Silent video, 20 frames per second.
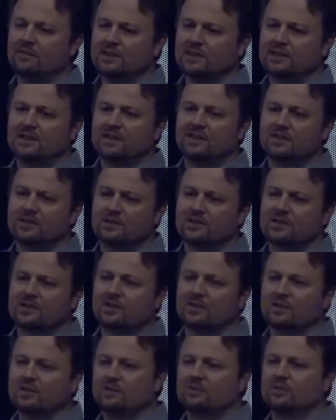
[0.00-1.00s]
million years
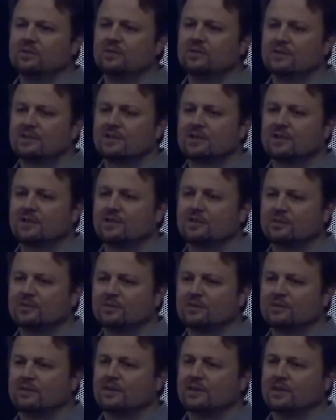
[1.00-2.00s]
ago. So
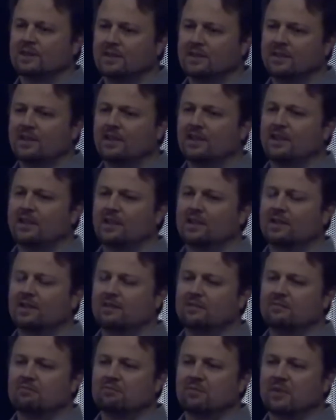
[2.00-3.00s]

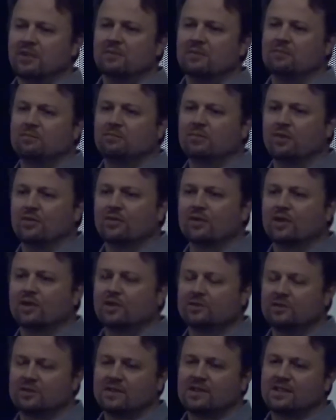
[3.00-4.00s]
over
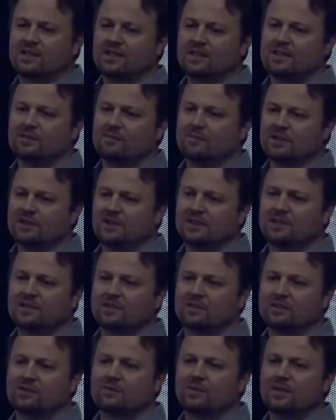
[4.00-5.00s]
160 million
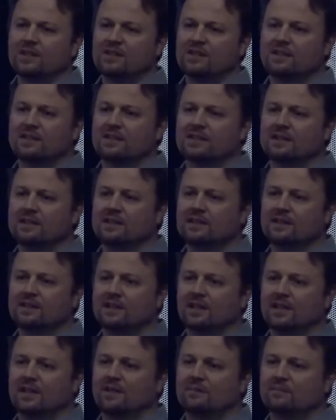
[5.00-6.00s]
years, basically.
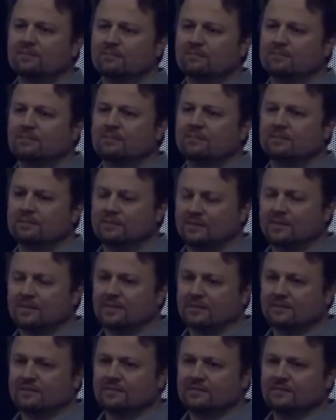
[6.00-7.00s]

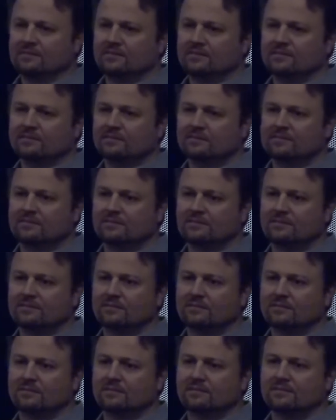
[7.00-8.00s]

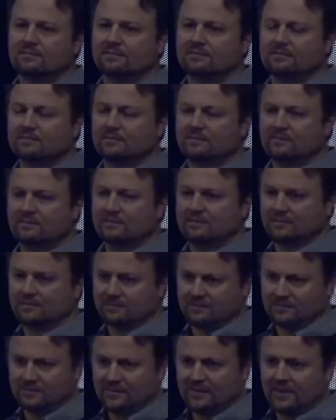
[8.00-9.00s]
160
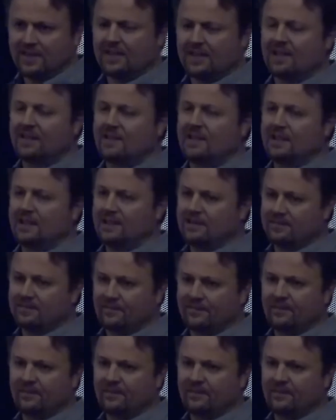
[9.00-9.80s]
million. Yeah.